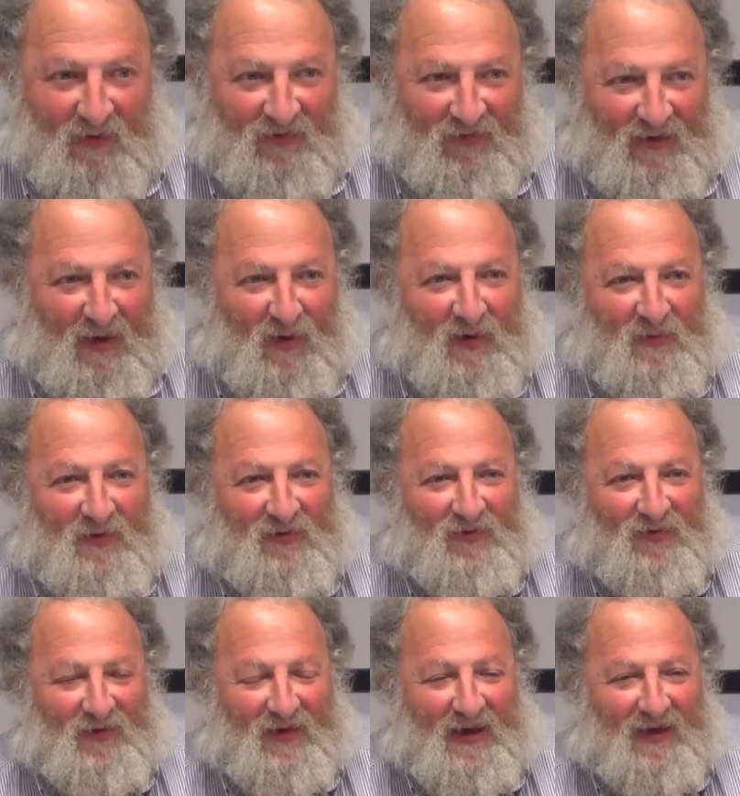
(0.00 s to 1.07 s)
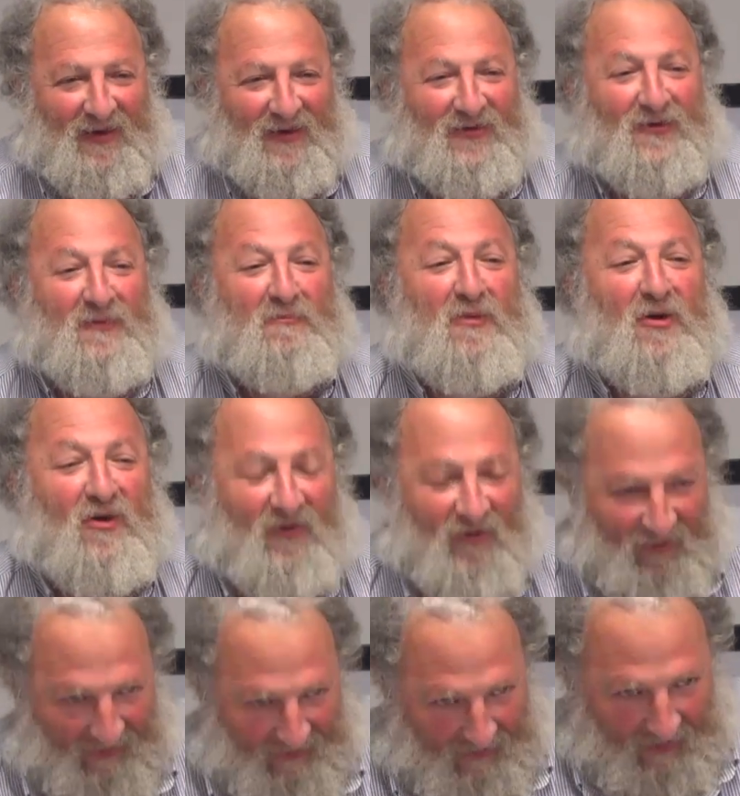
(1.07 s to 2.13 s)
personality, but you see his
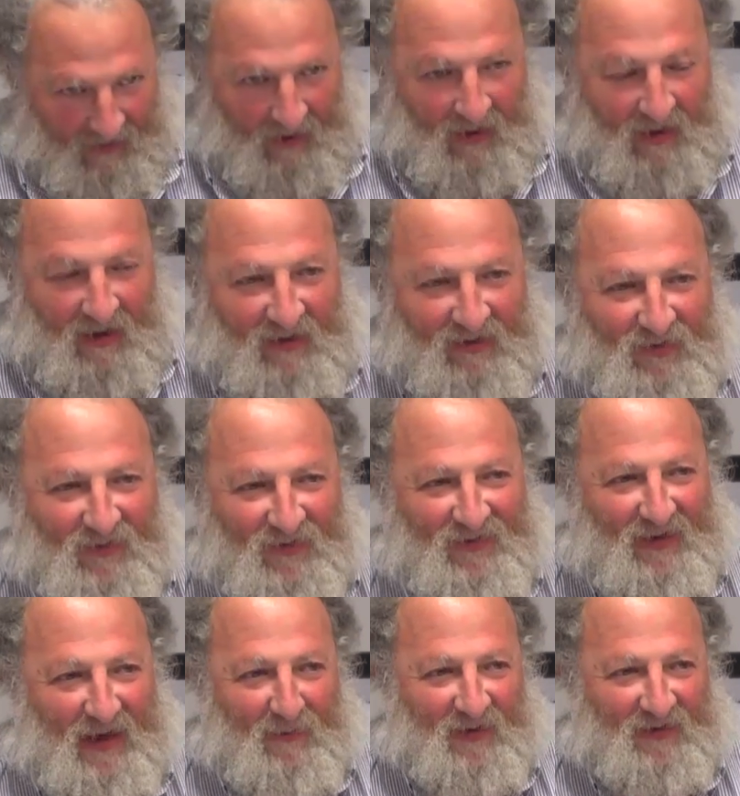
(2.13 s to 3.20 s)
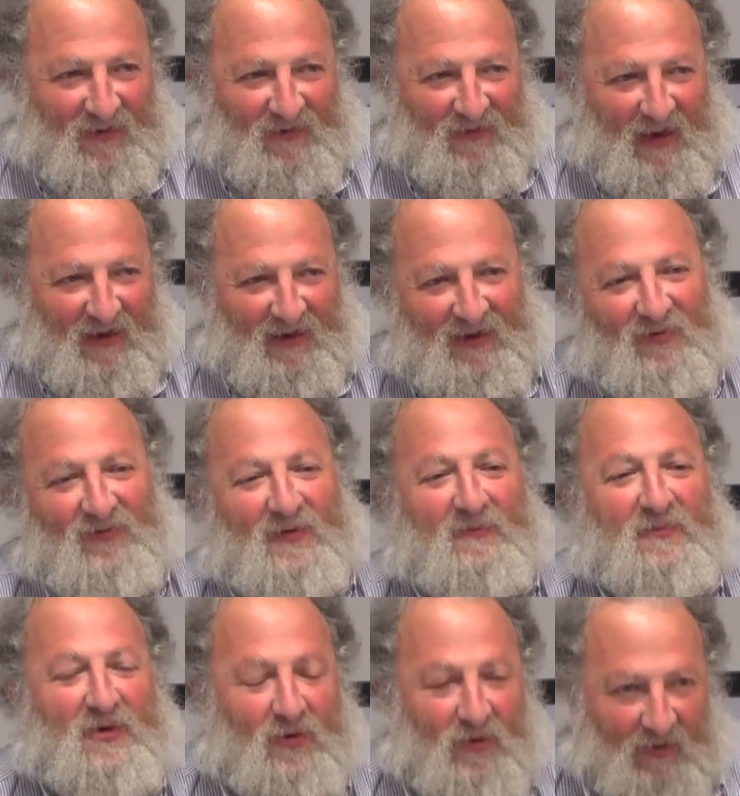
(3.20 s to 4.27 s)
immersion into Islamic society. He was a
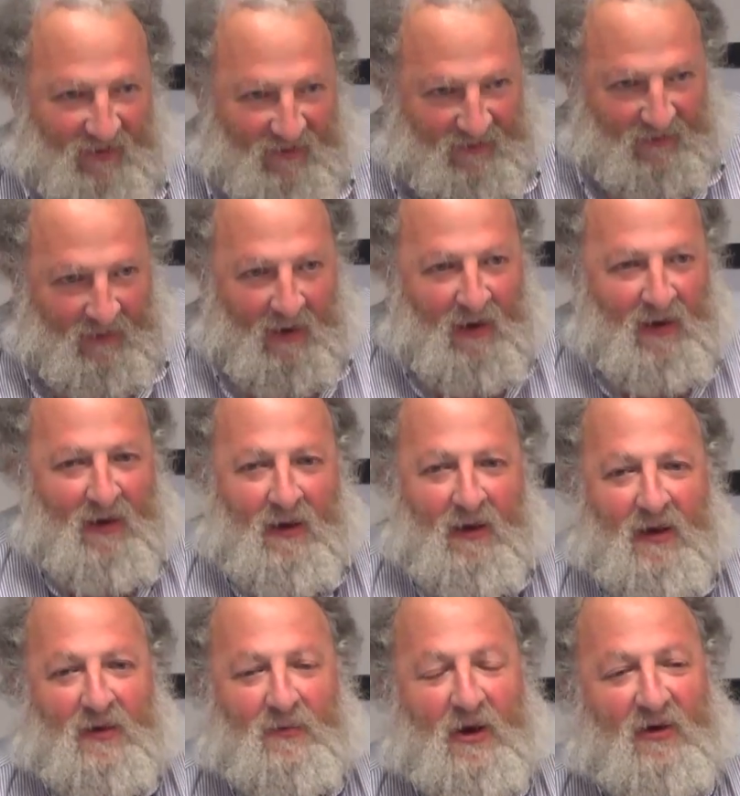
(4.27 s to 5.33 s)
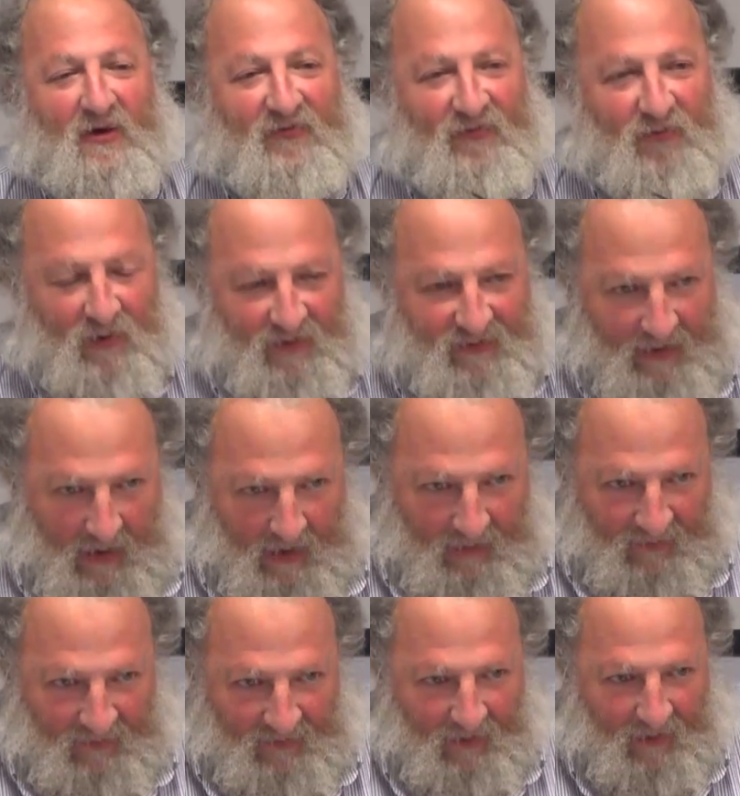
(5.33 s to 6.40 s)
purist. He married 4
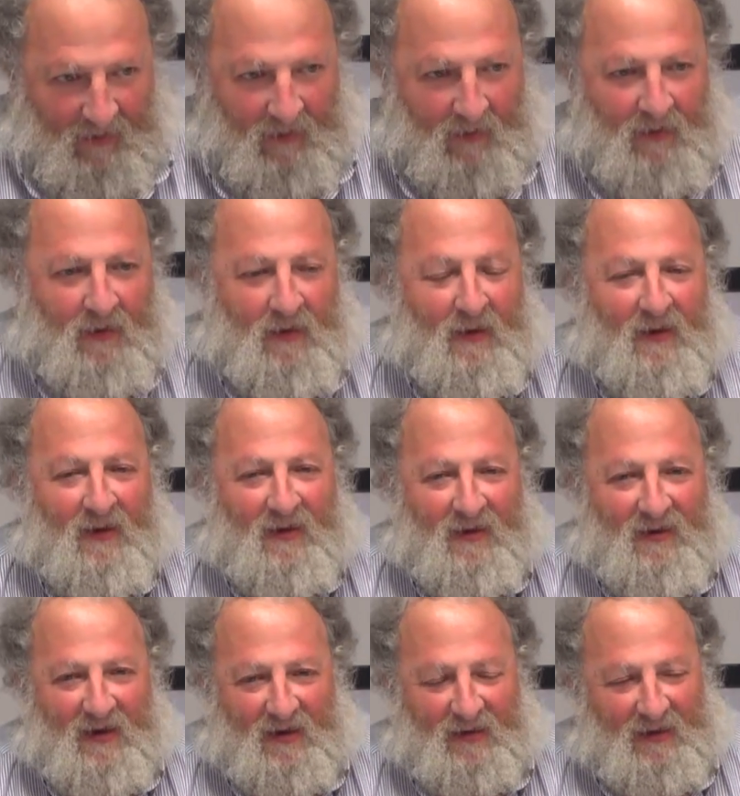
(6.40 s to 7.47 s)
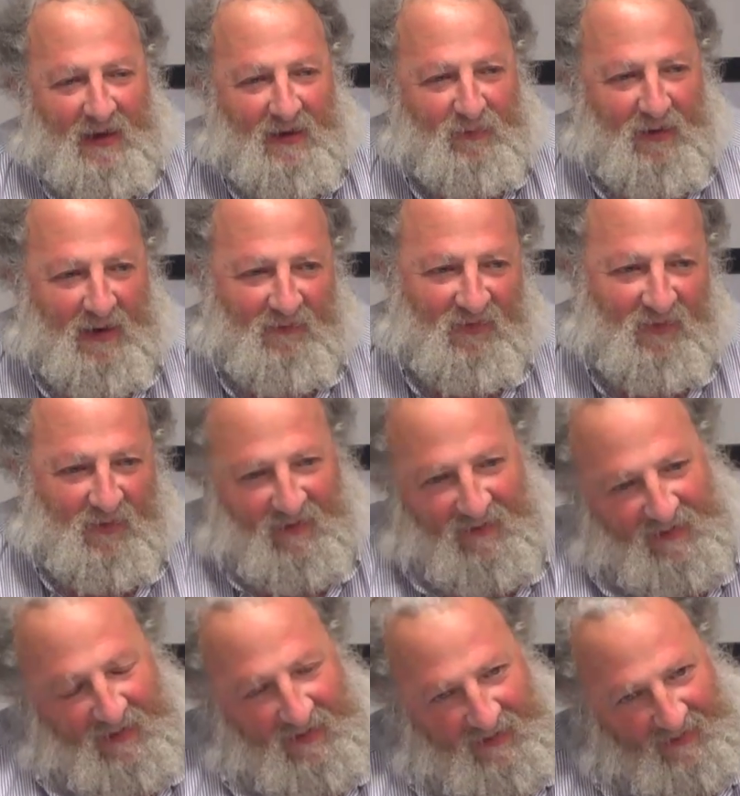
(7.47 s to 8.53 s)
times. He had a lot of problems
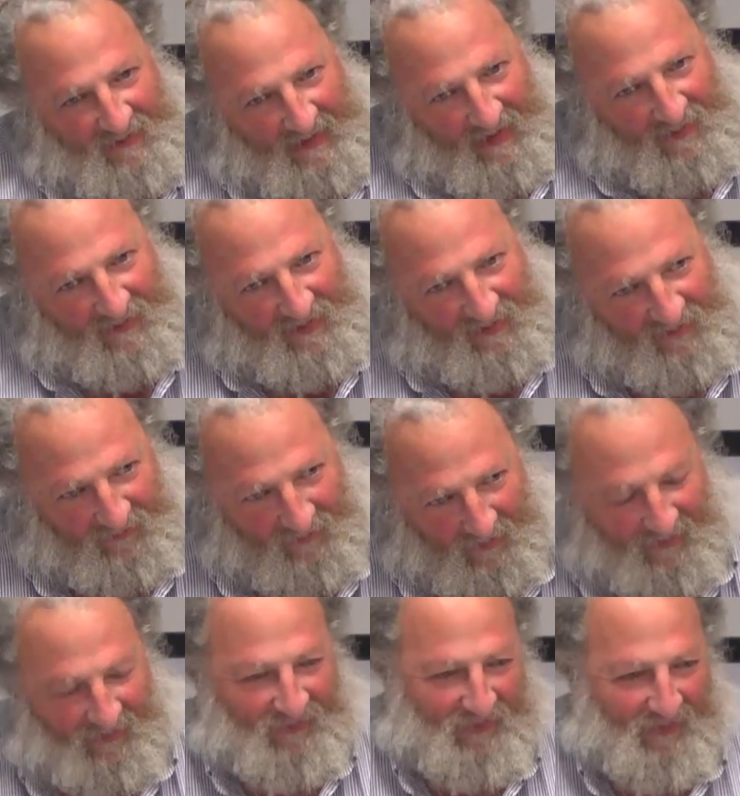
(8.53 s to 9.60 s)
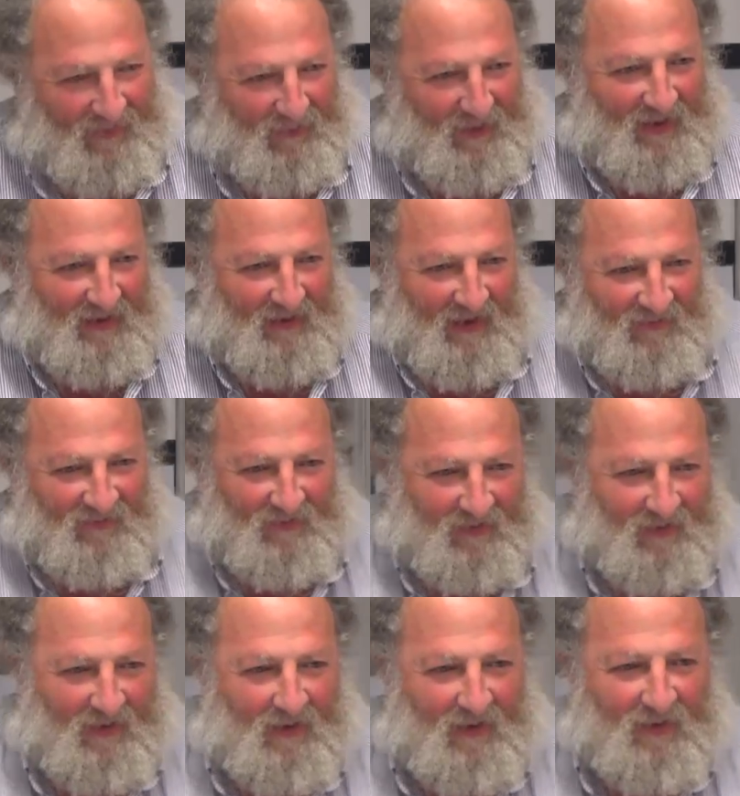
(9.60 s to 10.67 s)
because he didn't exactly divorce when he left
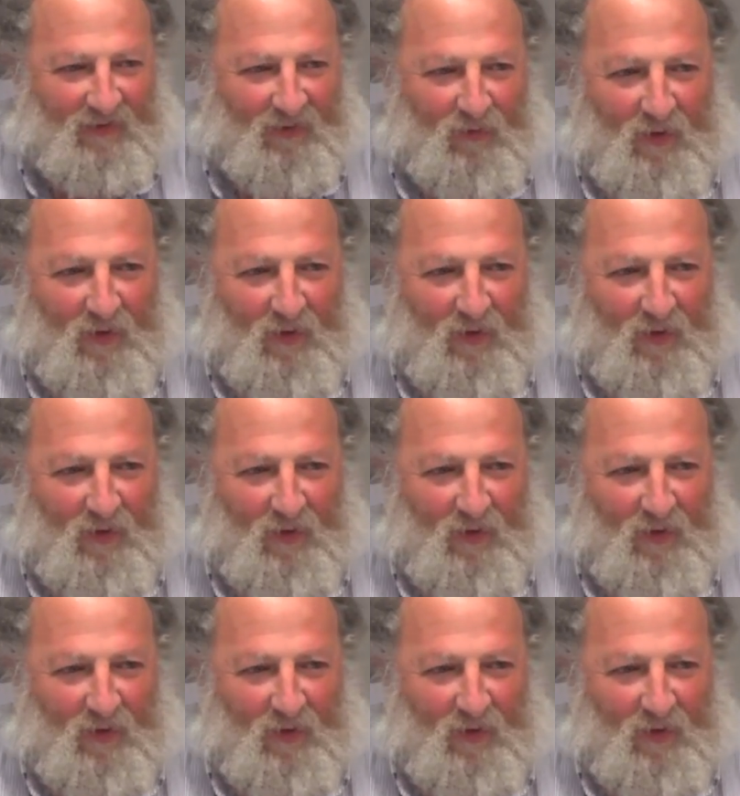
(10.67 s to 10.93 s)
the